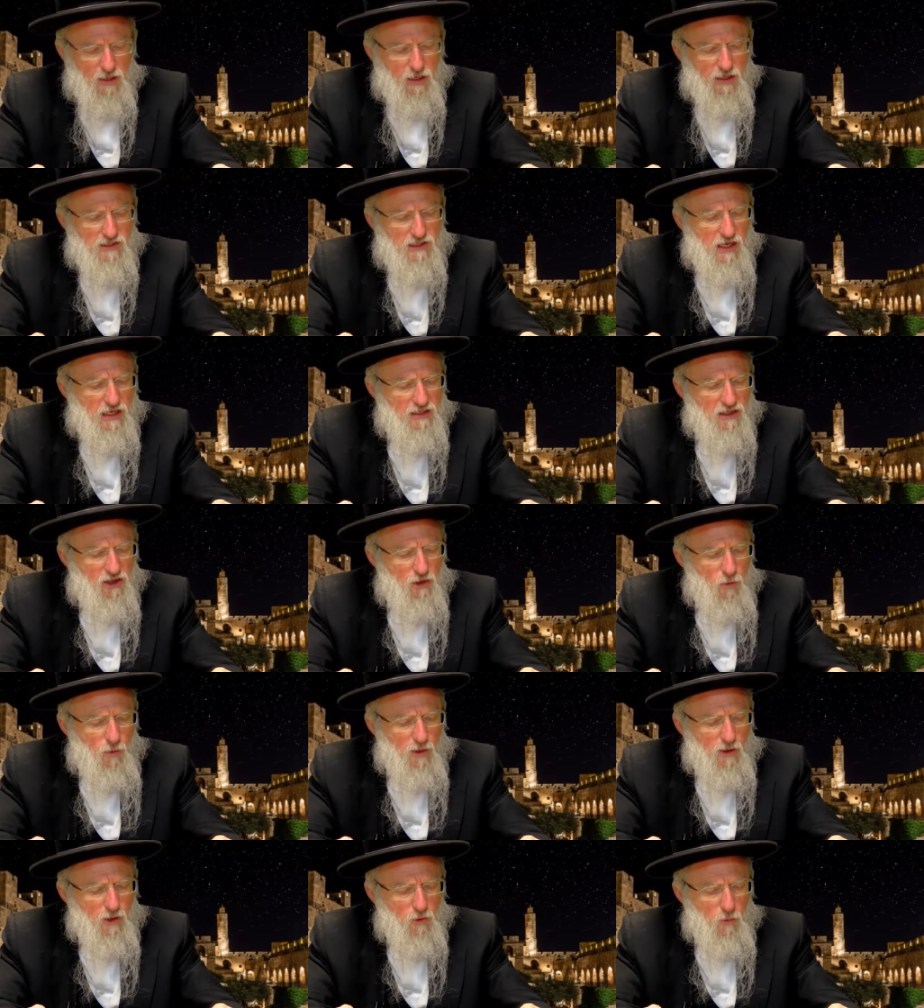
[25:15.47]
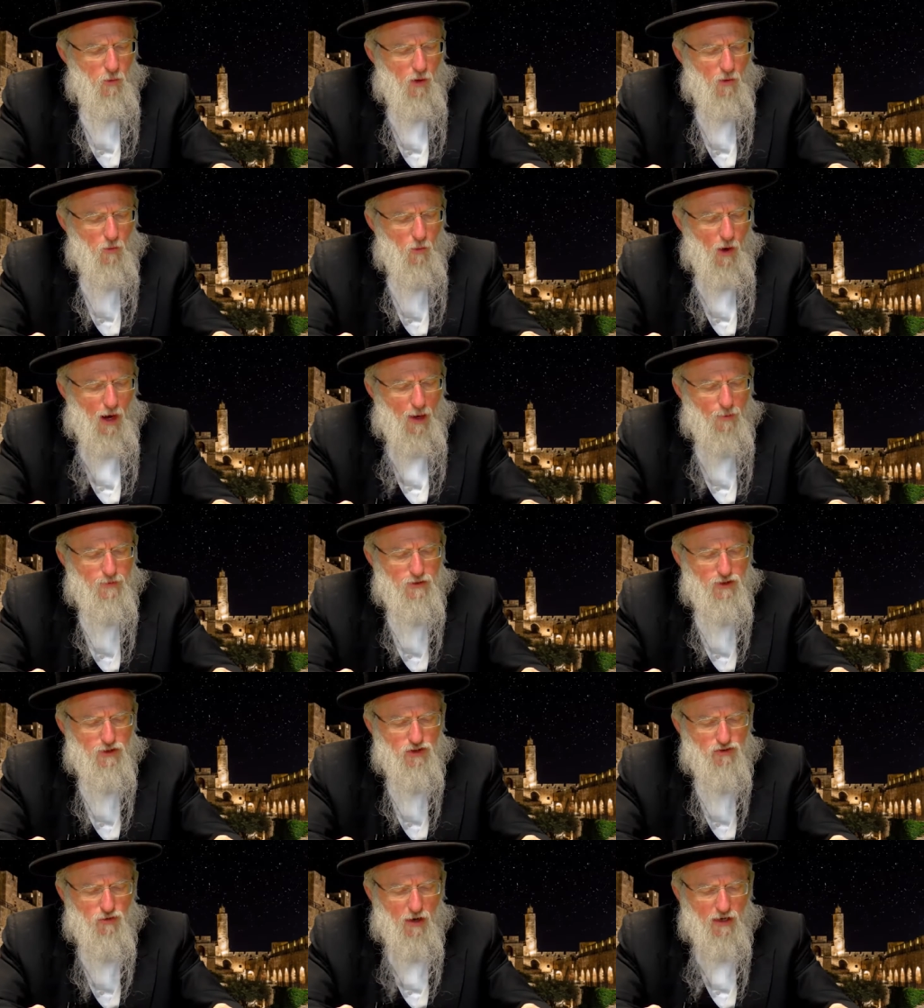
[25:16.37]
He said to the wicked one, why would
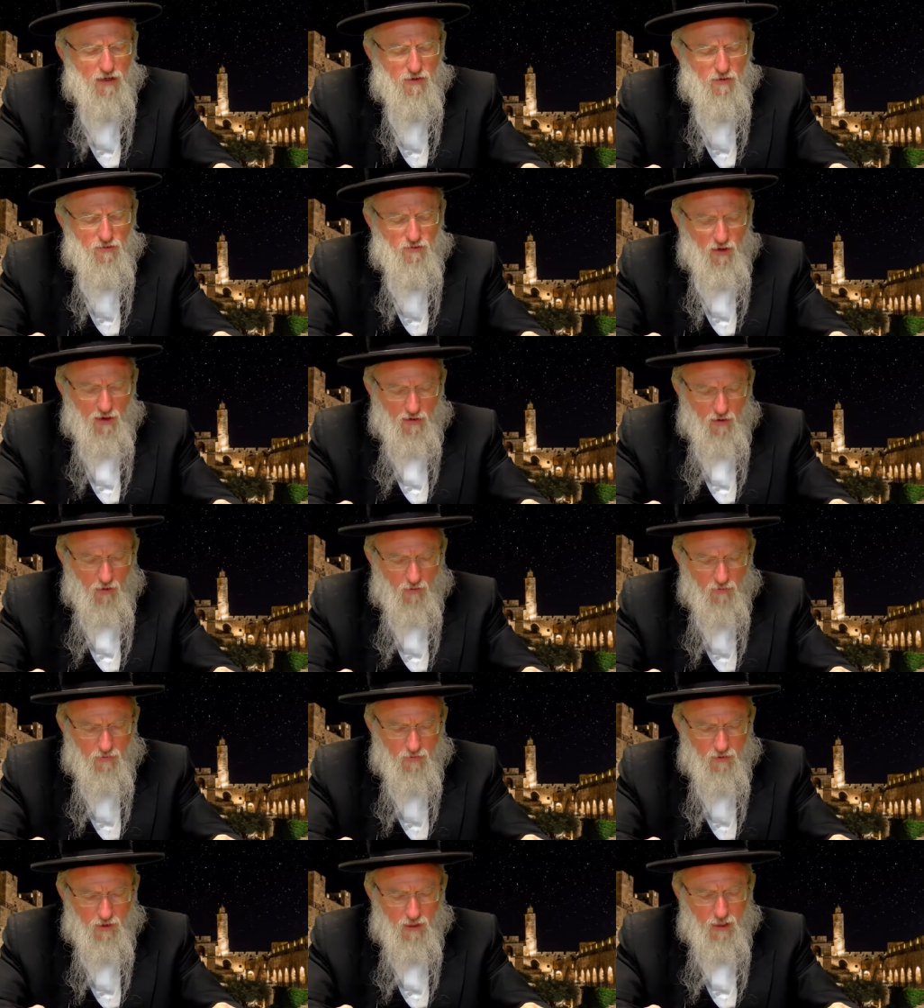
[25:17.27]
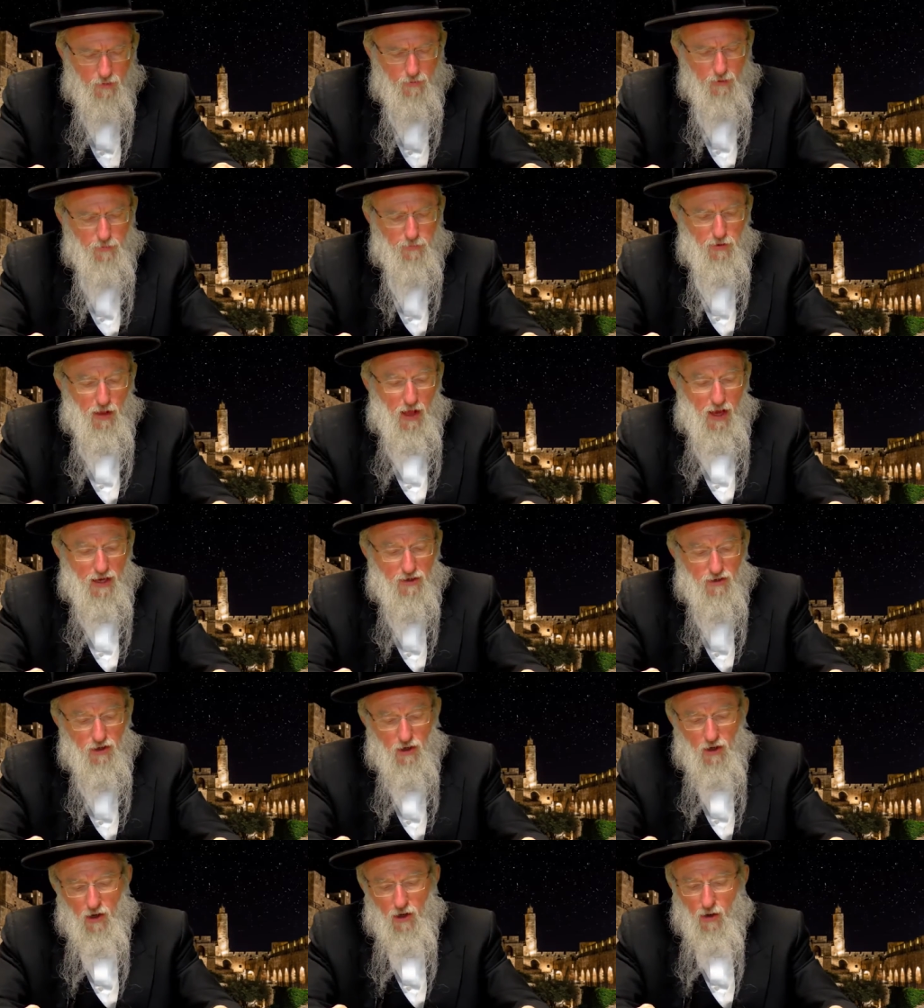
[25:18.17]
you strike your fellow? He
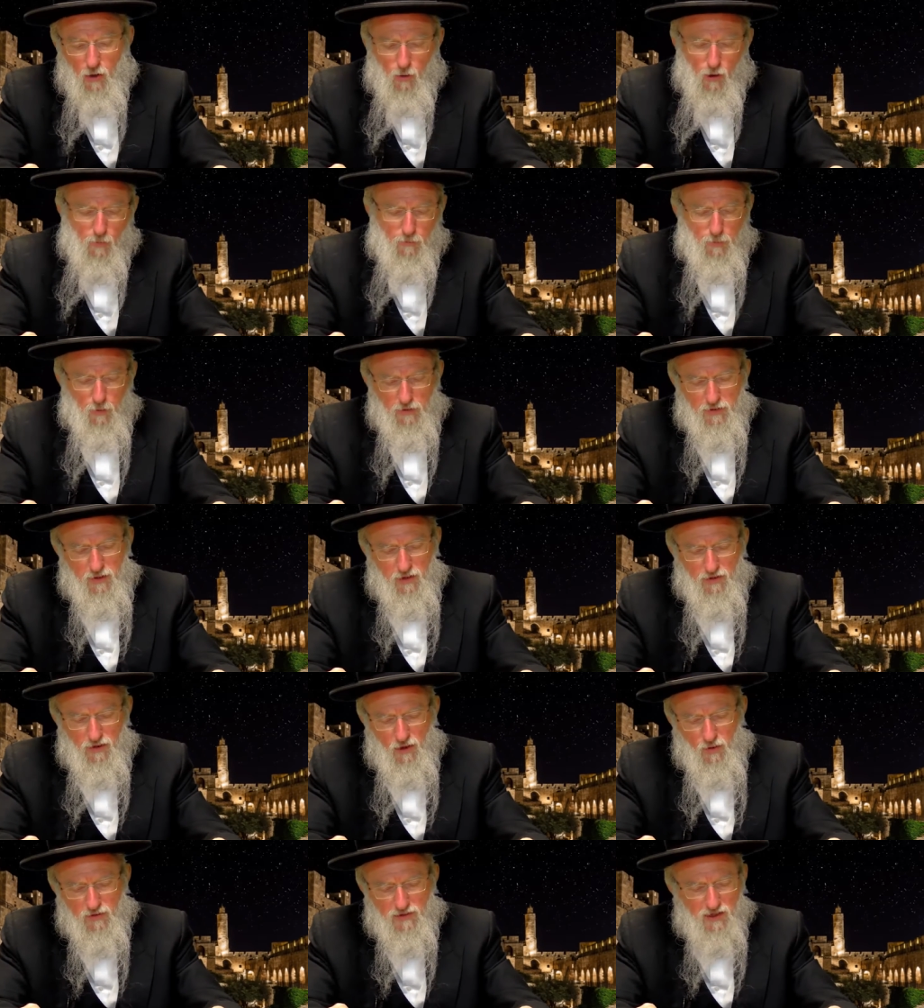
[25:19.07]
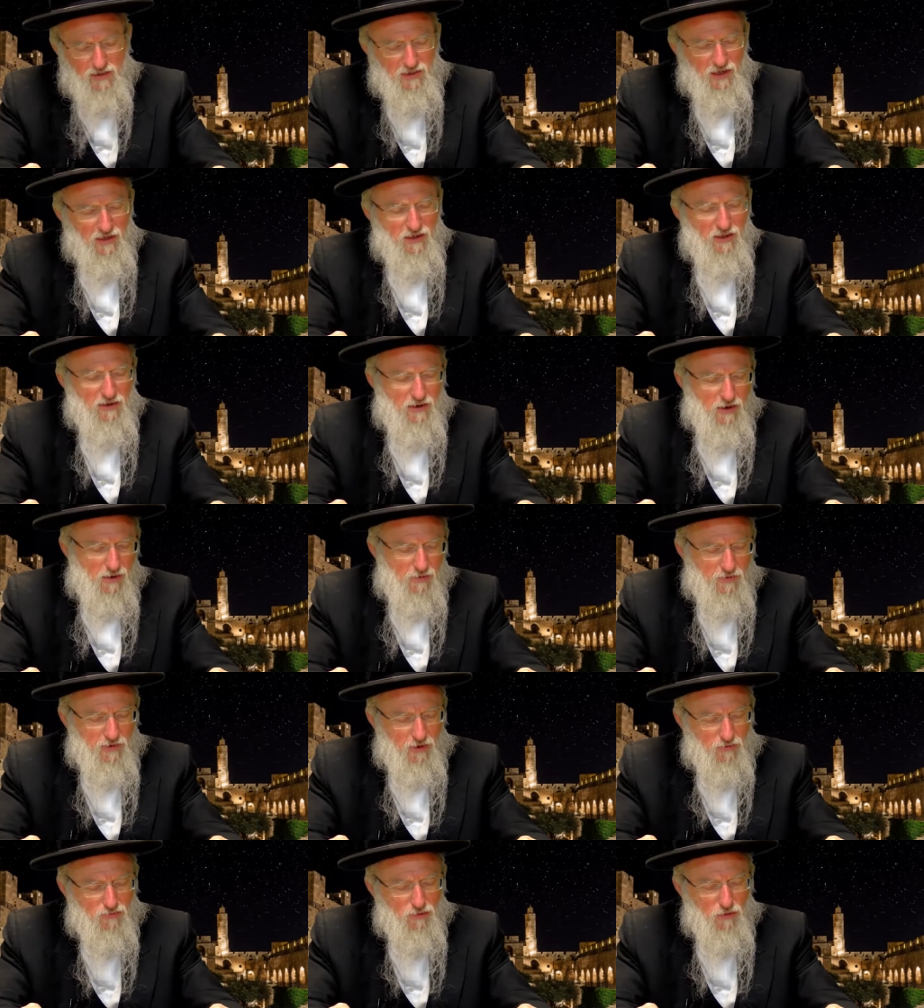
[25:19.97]
replied, who appointed you as a
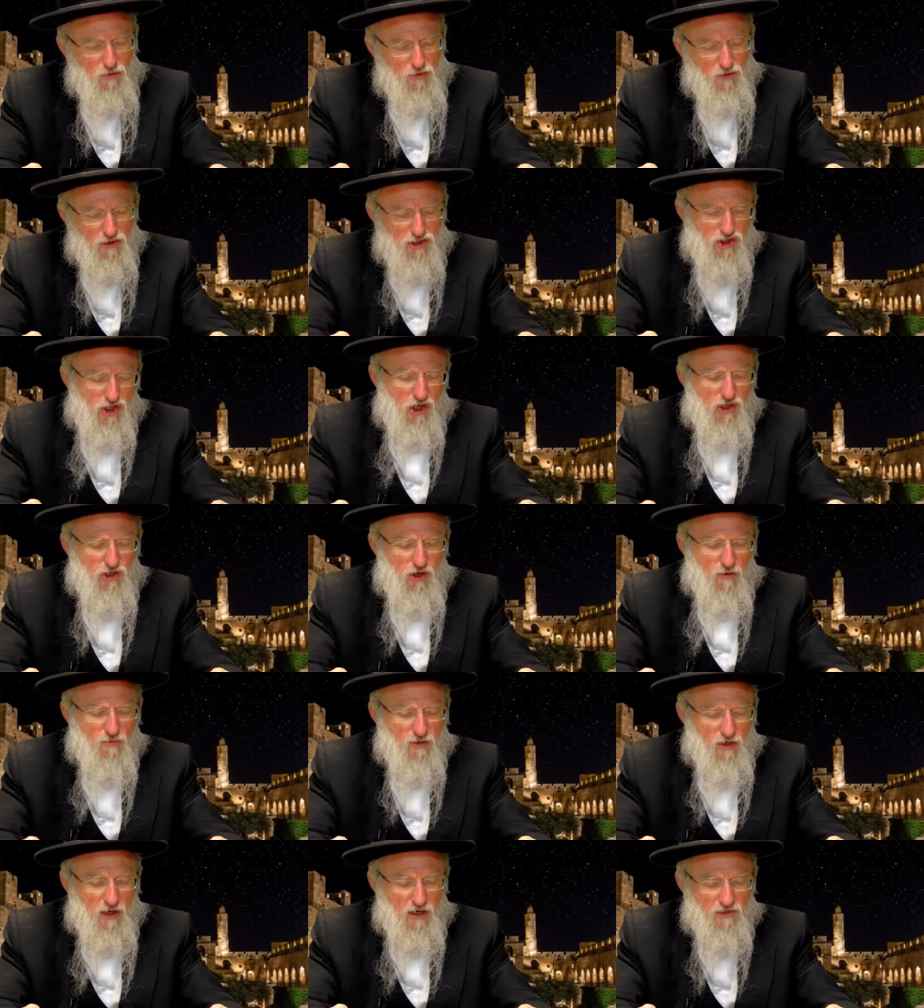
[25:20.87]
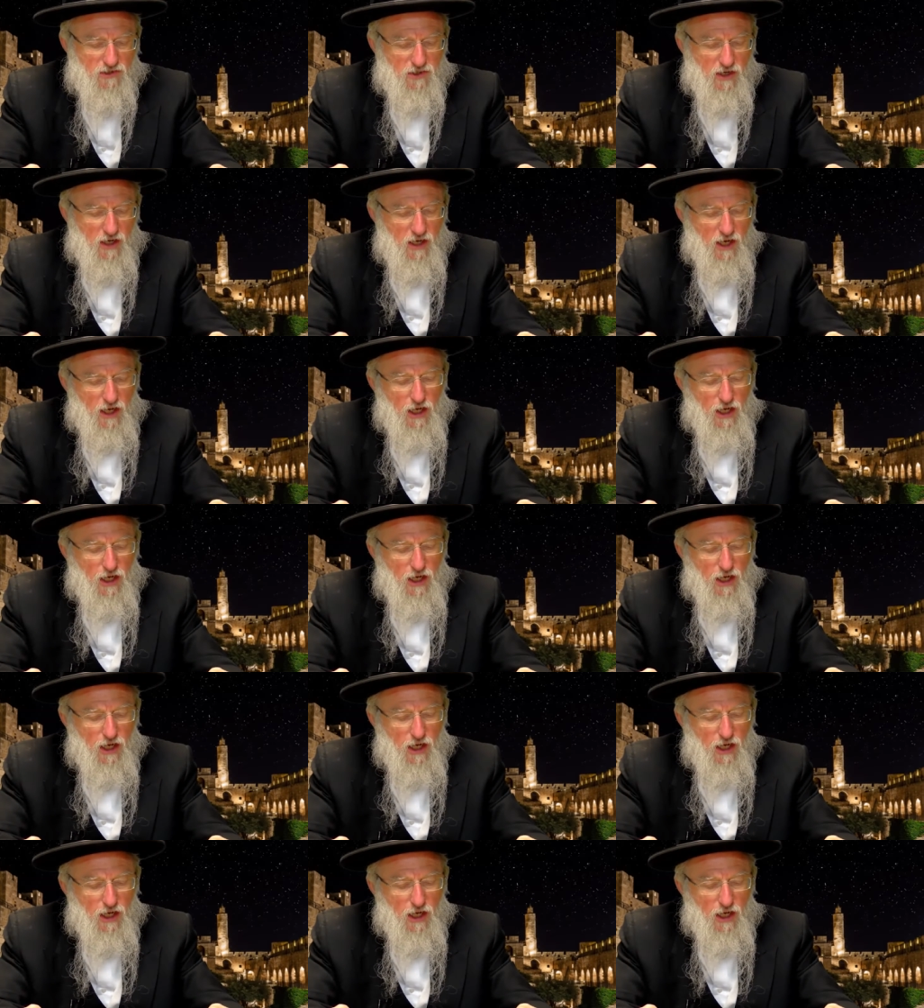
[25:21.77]
dignitary, a ruler, a judge over us?